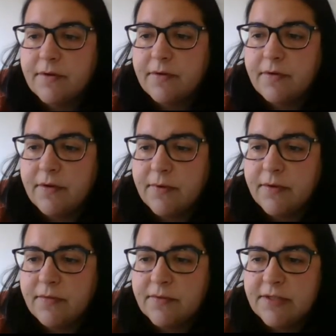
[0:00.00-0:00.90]
Other way
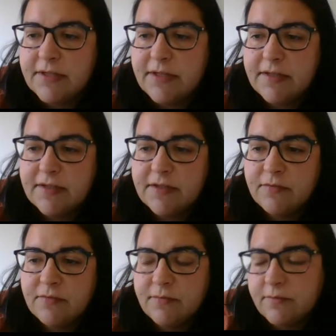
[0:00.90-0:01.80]
to see it is
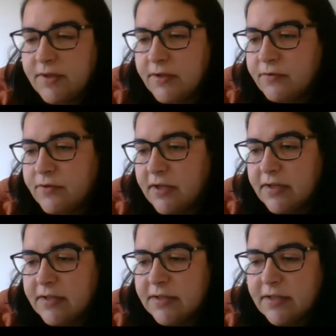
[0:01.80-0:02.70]
we use
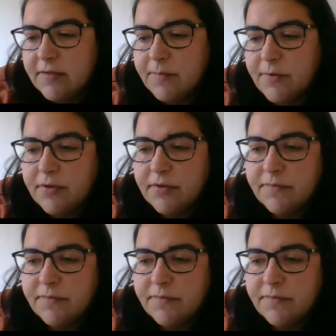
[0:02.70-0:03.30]
a scatter plot,